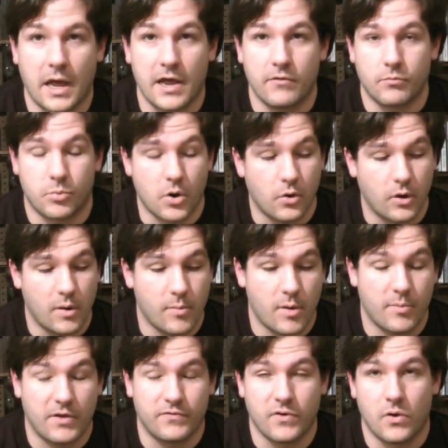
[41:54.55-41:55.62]
I have a program on
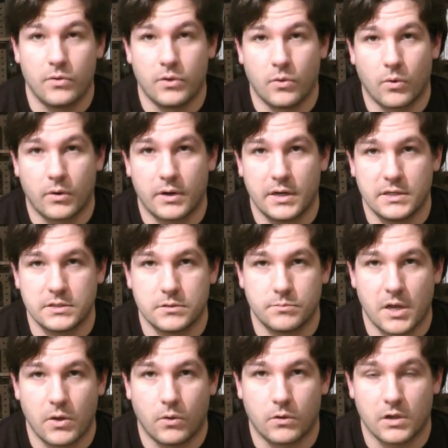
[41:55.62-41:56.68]
my phone that organizes
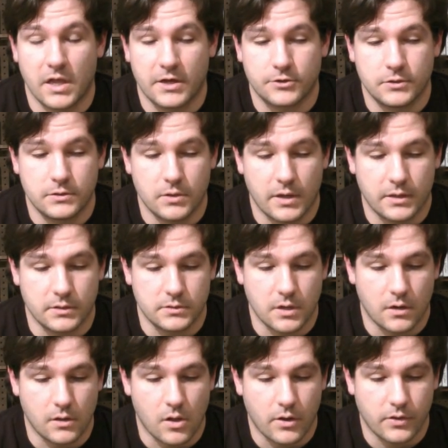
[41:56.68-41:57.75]
my whole collection, so I can
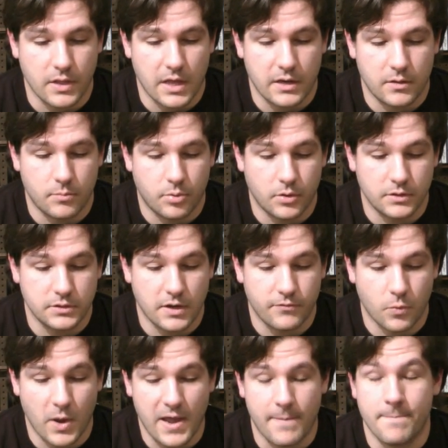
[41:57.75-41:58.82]
start logging that in, putting stuff
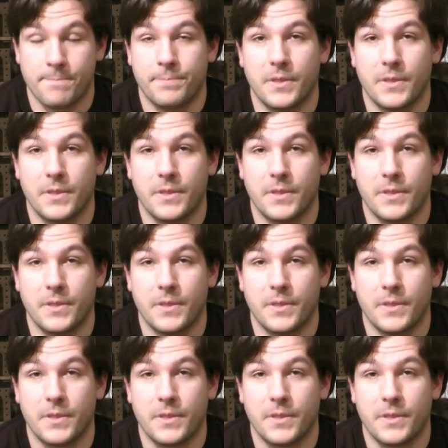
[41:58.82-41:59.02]
away,